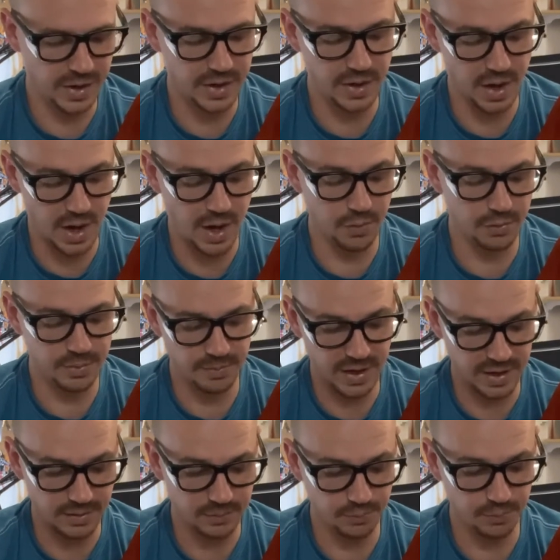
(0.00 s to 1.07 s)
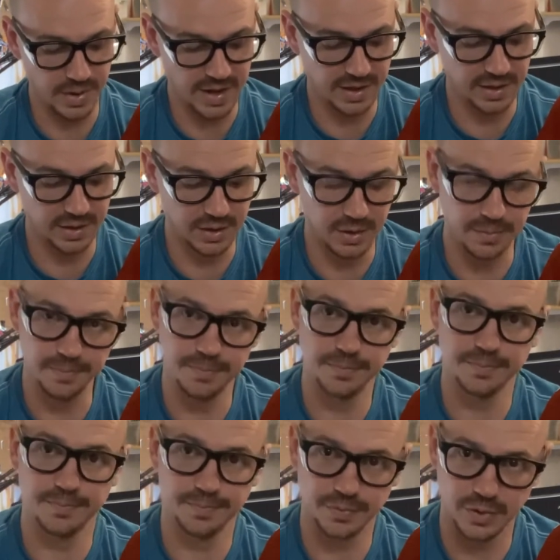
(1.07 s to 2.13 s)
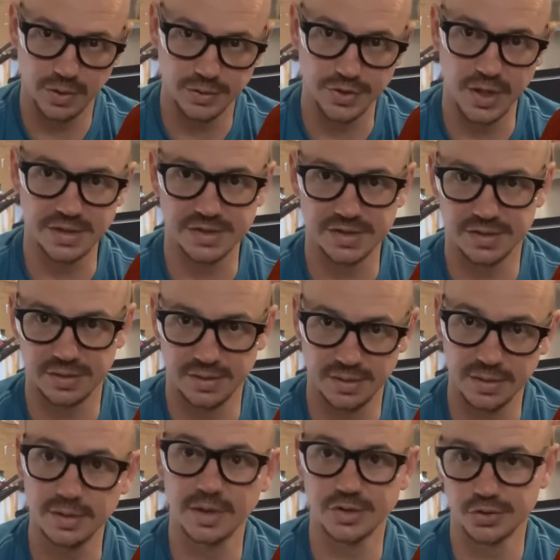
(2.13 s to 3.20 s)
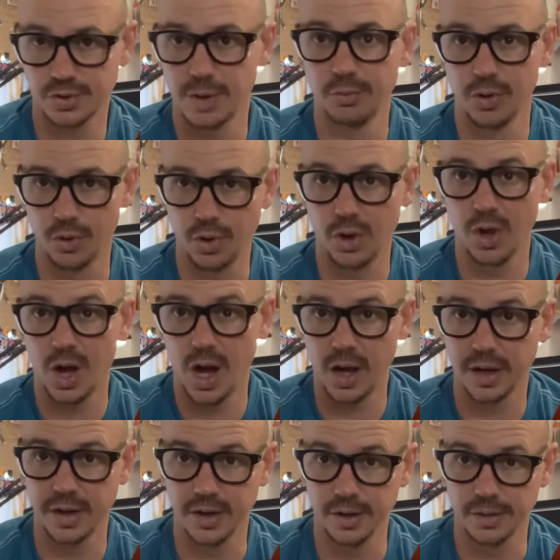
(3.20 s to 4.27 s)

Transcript: not we might need to adjust this tremolo claw here.